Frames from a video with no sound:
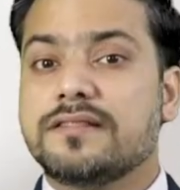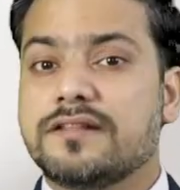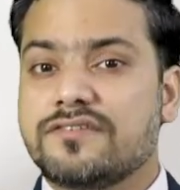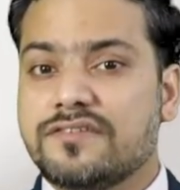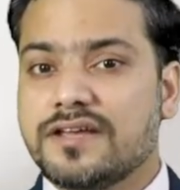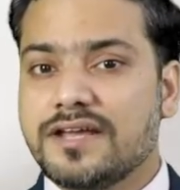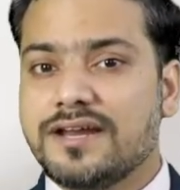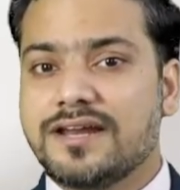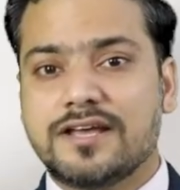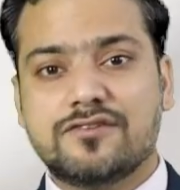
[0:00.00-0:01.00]
The
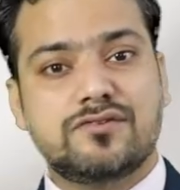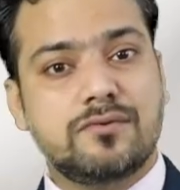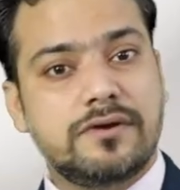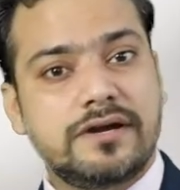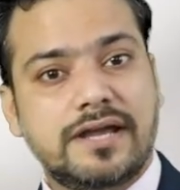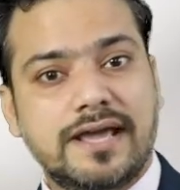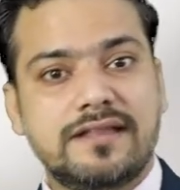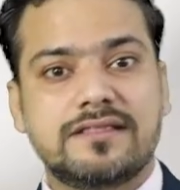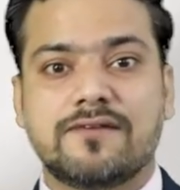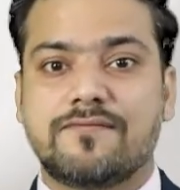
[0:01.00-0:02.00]
second is to
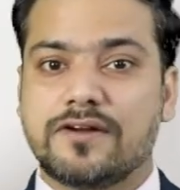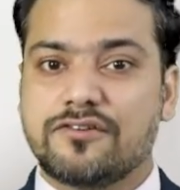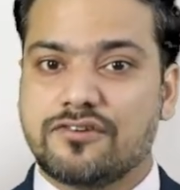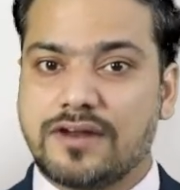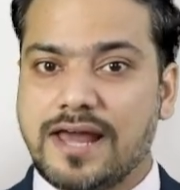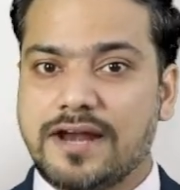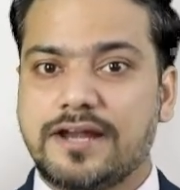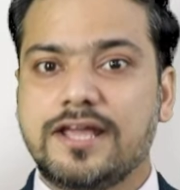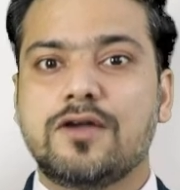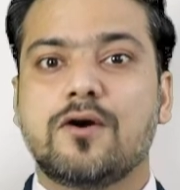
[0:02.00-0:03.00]
retain the
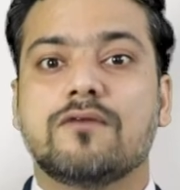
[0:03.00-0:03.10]
functionality